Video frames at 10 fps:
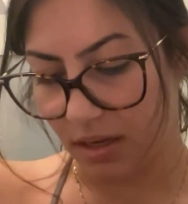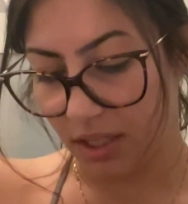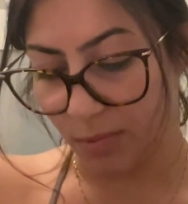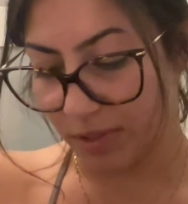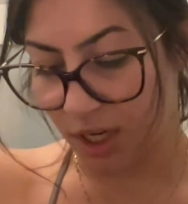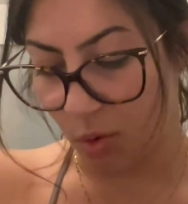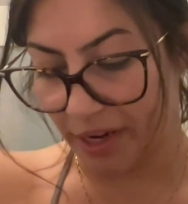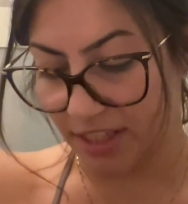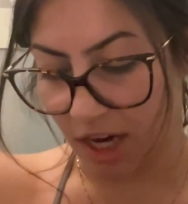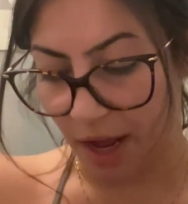There was no way
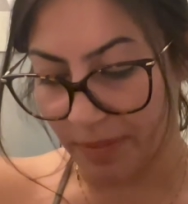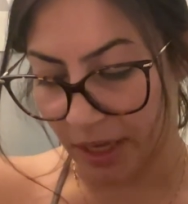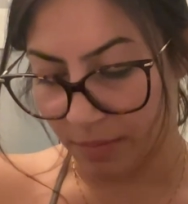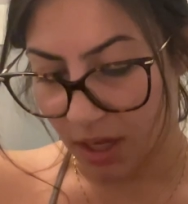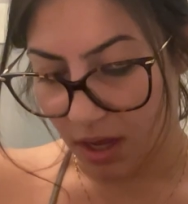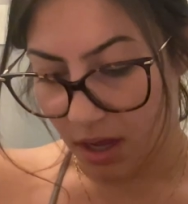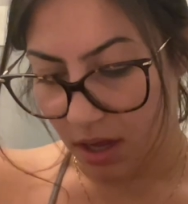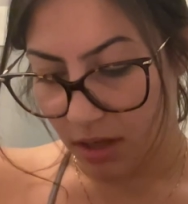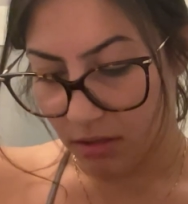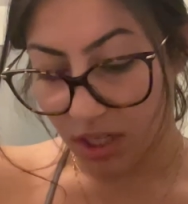to stop them.
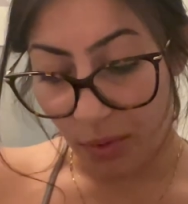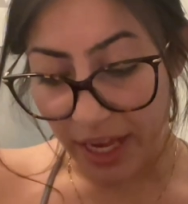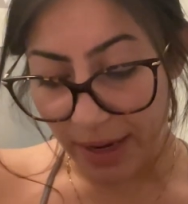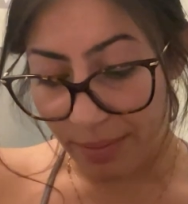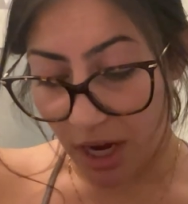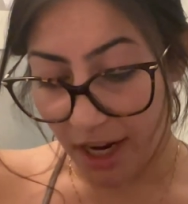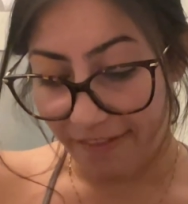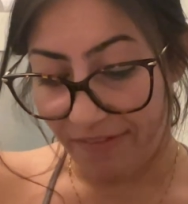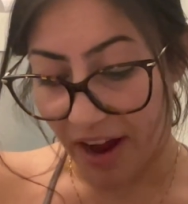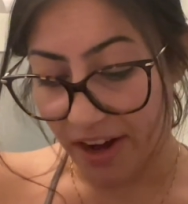Zoe and Bianca
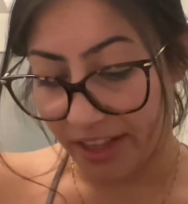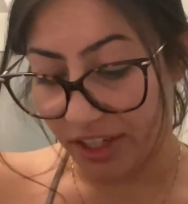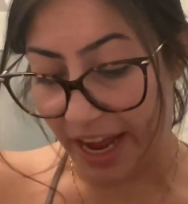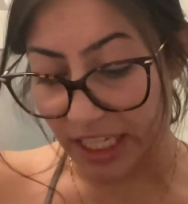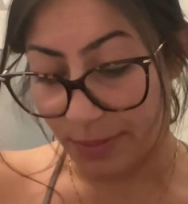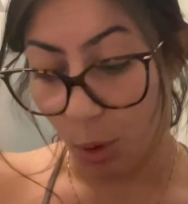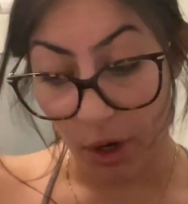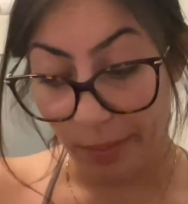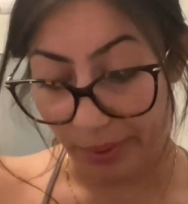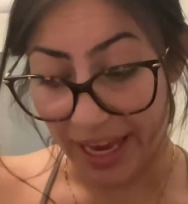fired at their heads
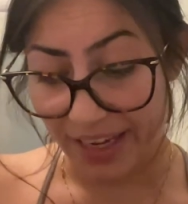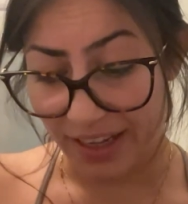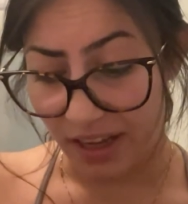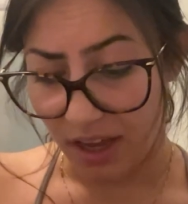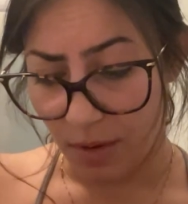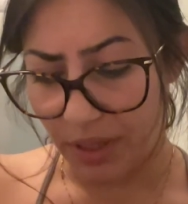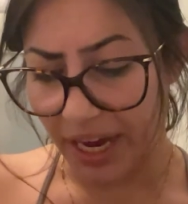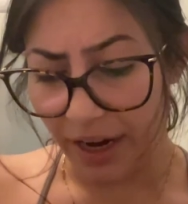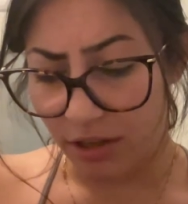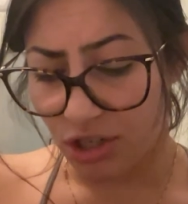point blank, but
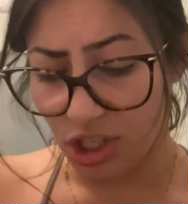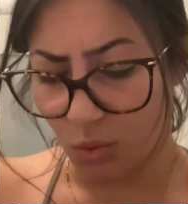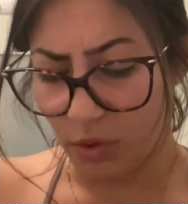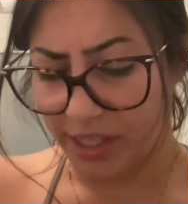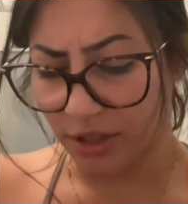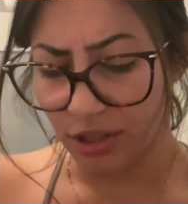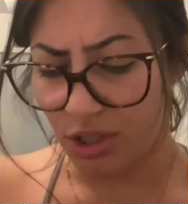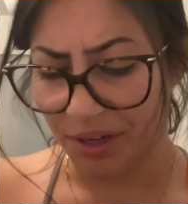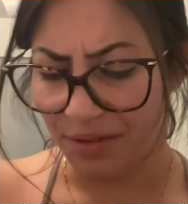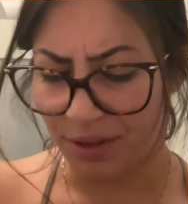the arrows just whistled
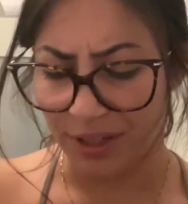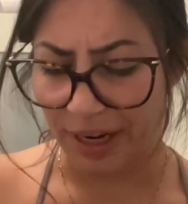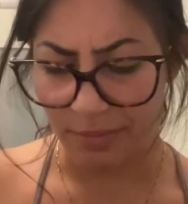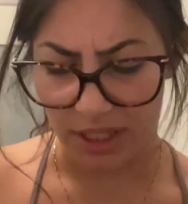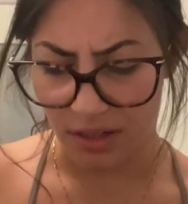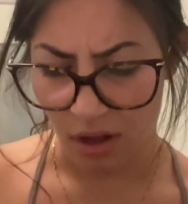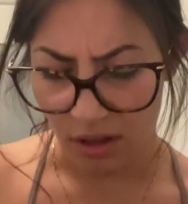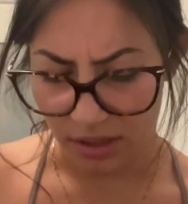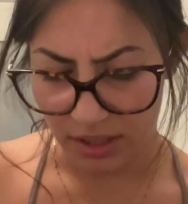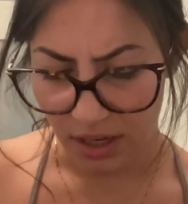straight through their empty
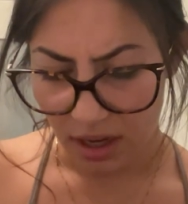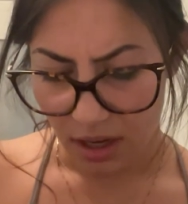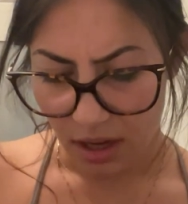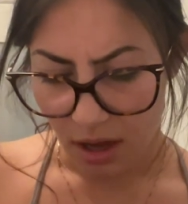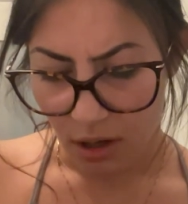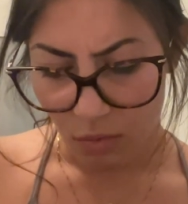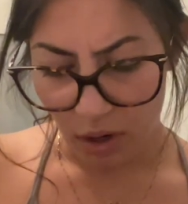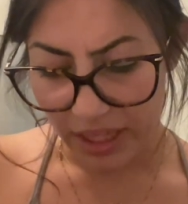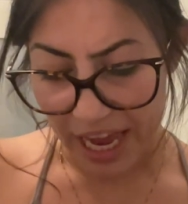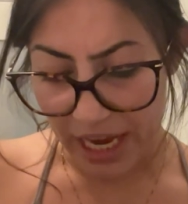skulls.
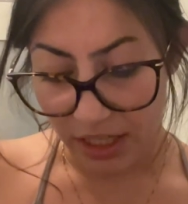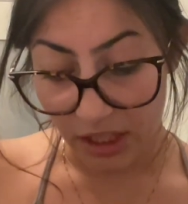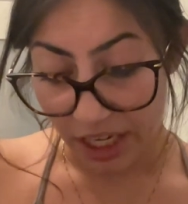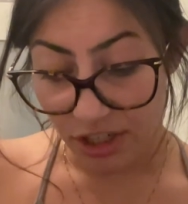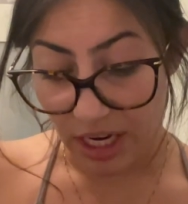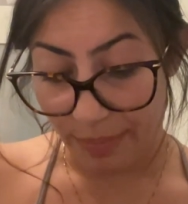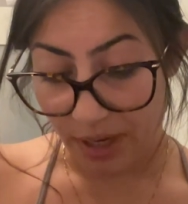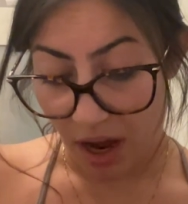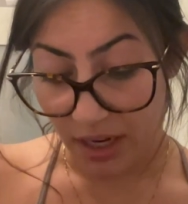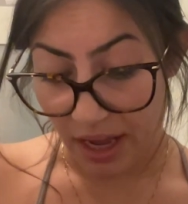One la- lunged at
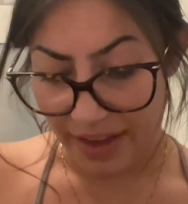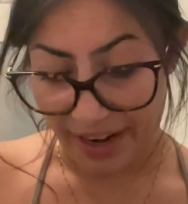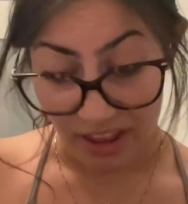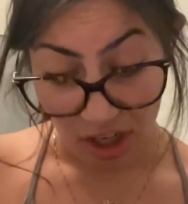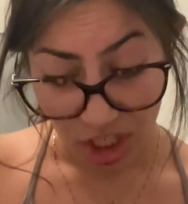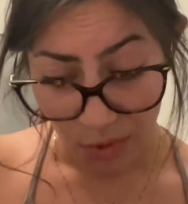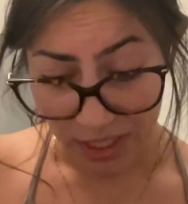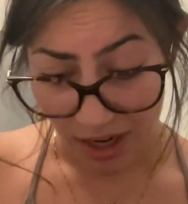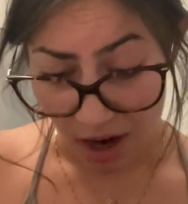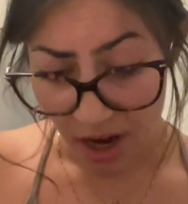Bianca, and I thought she was
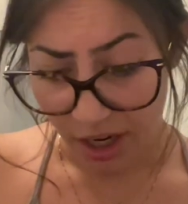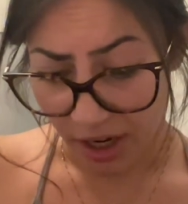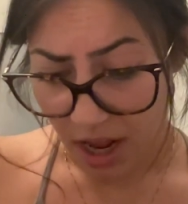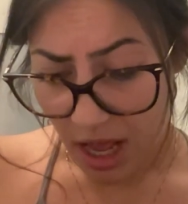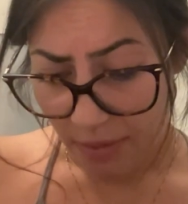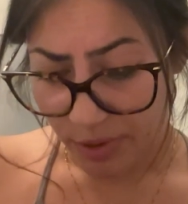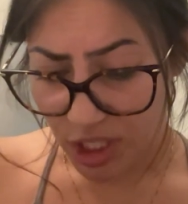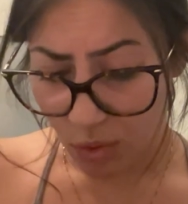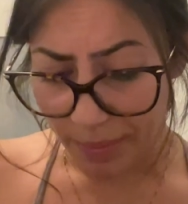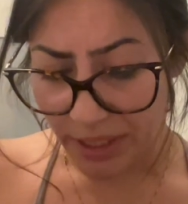a goner, but
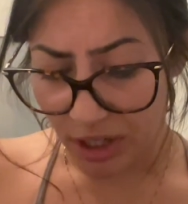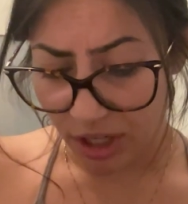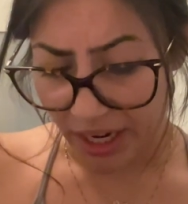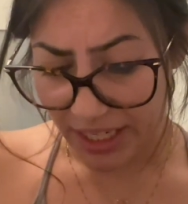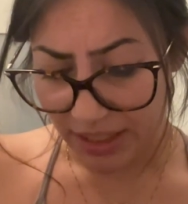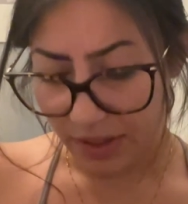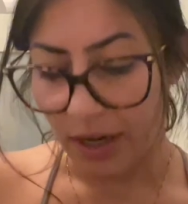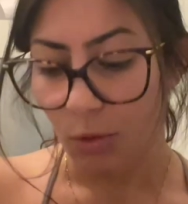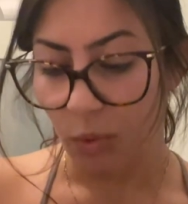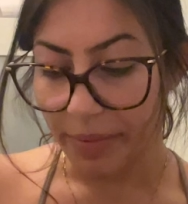she whipped out her hunting
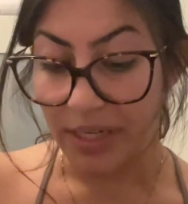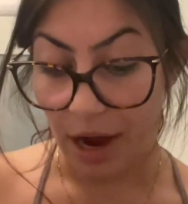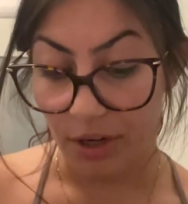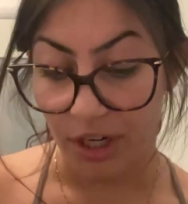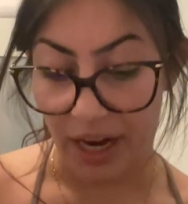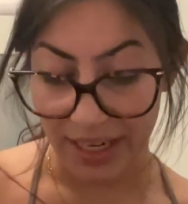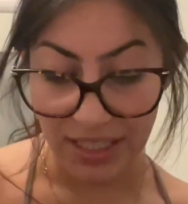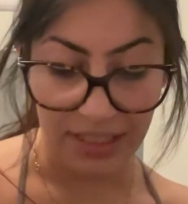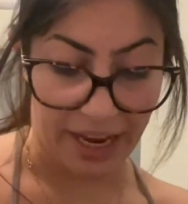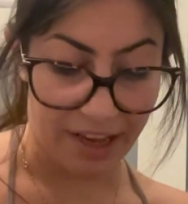whipped out her
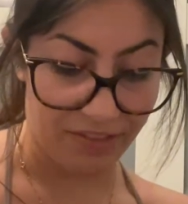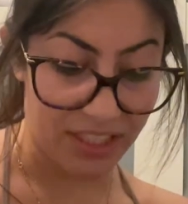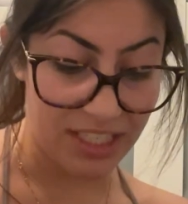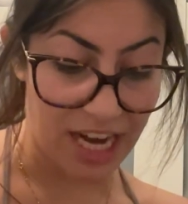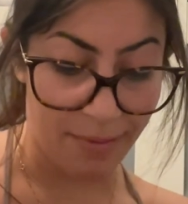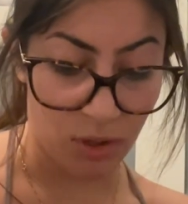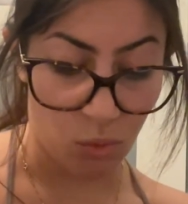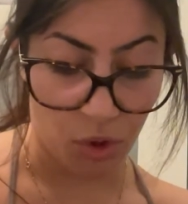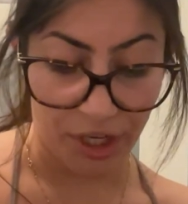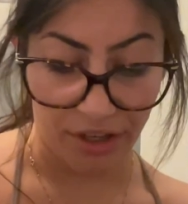hunting knife and stabbed the
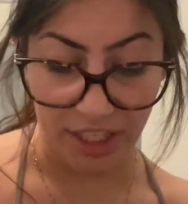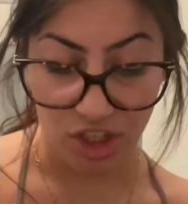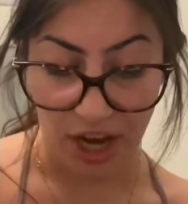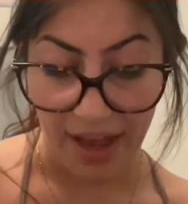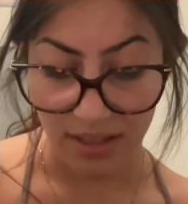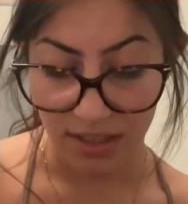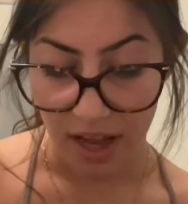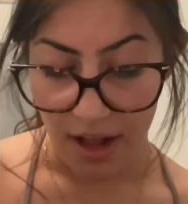warrior in the chest.